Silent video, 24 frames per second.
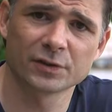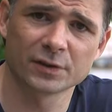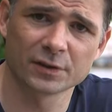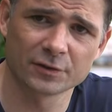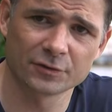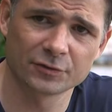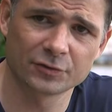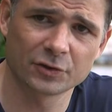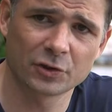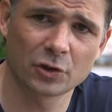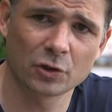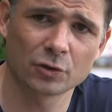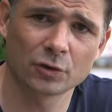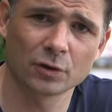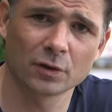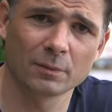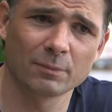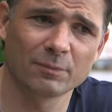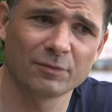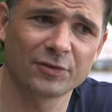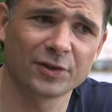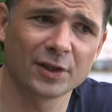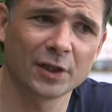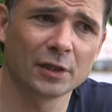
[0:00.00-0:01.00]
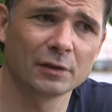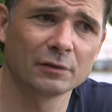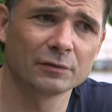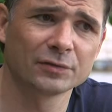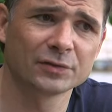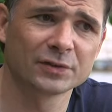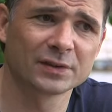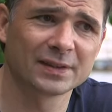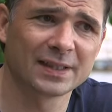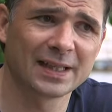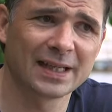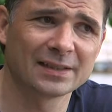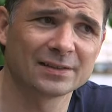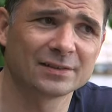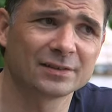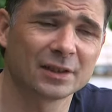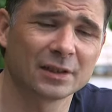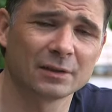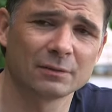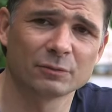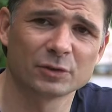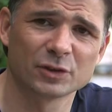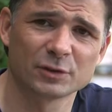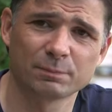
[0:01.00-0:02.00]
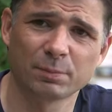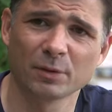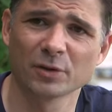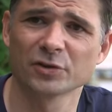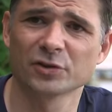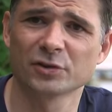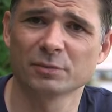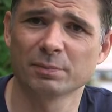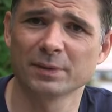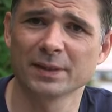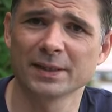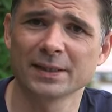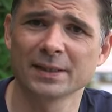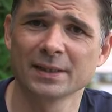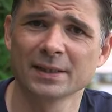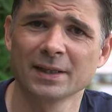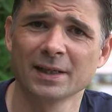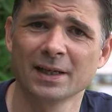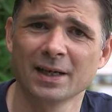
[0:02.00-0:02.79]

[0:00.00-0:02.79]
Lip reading: there's the coral themselves, that's done responsibly.